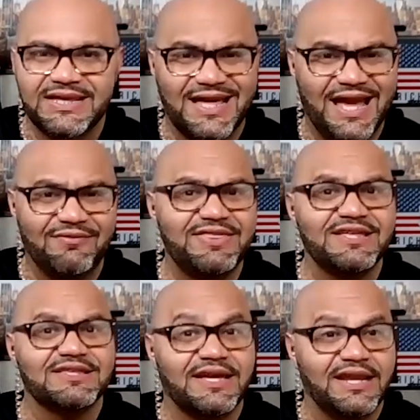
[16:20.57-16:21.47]

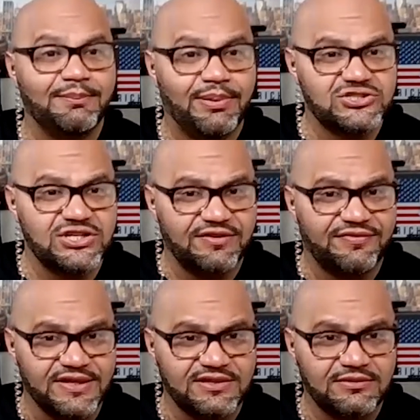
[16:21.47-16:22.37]
everything's like getting punched in the
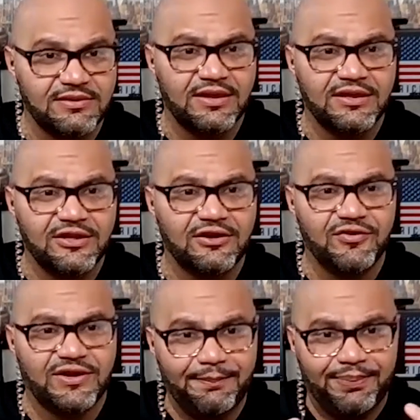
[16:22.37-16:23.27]
face. You know, if
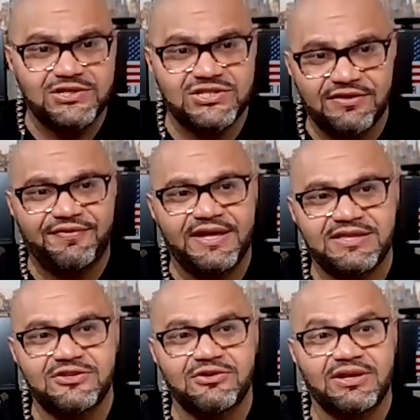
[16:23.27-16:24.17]
you get punched in the
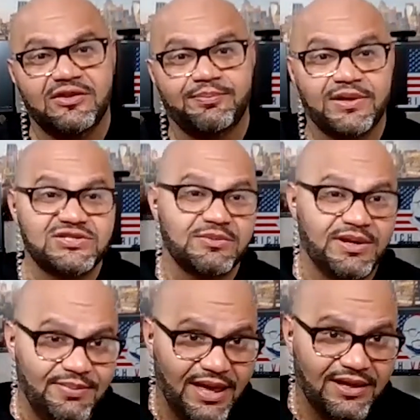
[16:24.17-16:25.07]
face, you can either punch
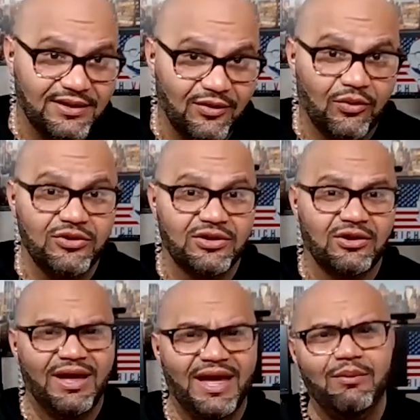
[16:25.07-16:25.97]
somebody back, or you can
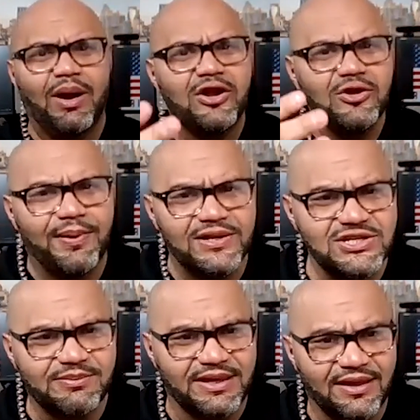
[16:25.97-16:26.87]
go, hey, why are you
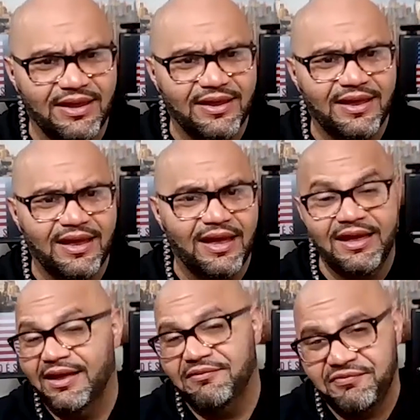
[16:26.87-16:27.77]
punching me?
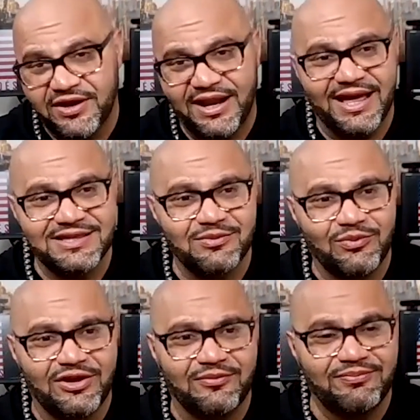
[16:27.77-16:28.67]
If you're going to ask them
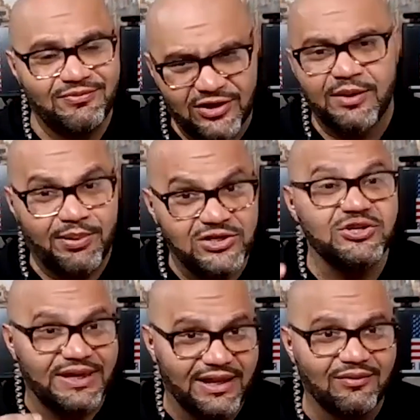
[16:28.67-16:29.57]
why, they're going to punch
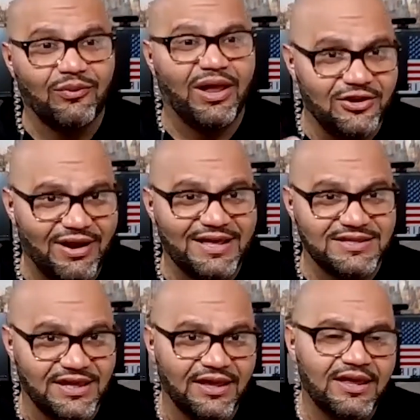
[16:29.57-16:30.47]
you again while you're
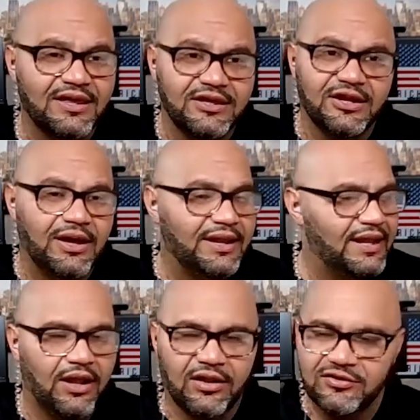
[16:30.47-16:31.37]
asking, you know,
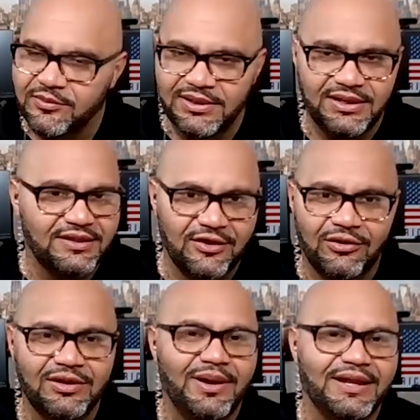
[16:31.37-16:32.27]
and ultimately the
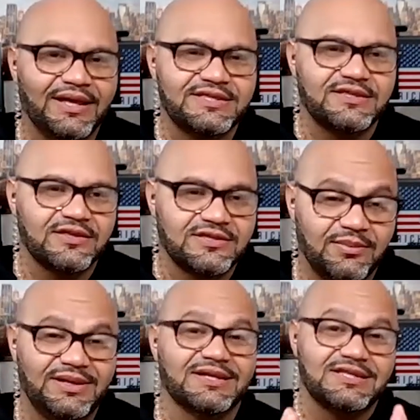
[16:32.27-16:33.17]
only way to get
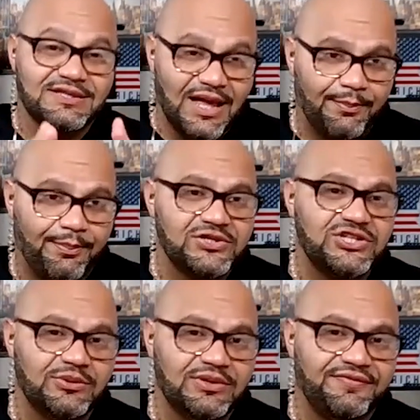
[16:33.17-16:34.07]
somebody to stop punching
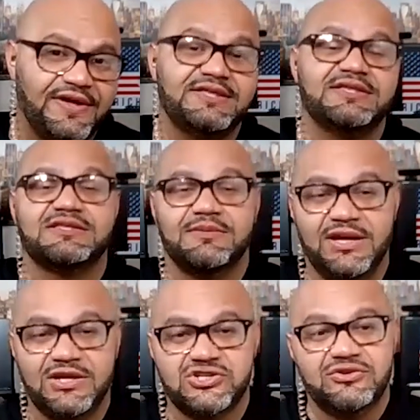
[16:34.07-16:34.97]
you in the face is to
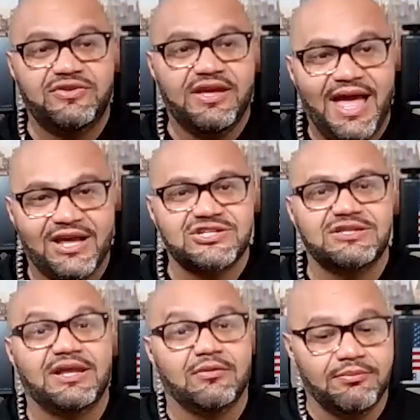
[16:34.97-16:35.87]
make sure you take action
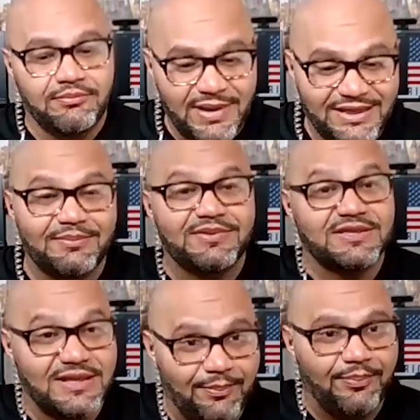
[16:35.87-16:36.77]
that'll make them
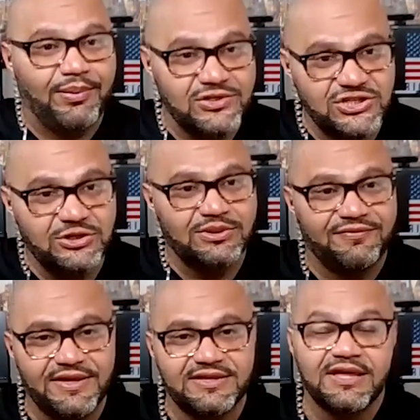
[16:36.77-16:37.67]
stop punching you in the
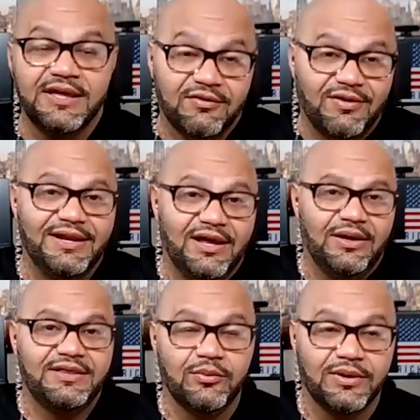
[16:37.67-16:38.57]
face. And right now, I
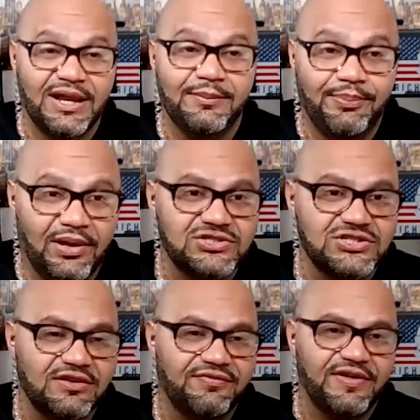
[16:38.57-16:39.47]
think we're getting punched
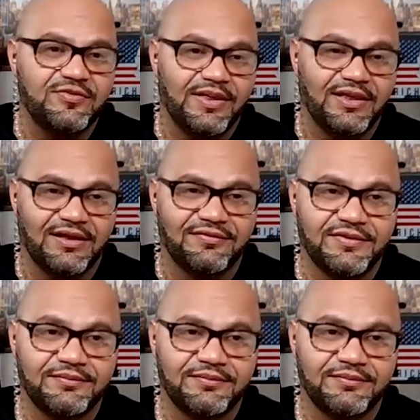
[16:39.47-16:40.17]
in the face by the left.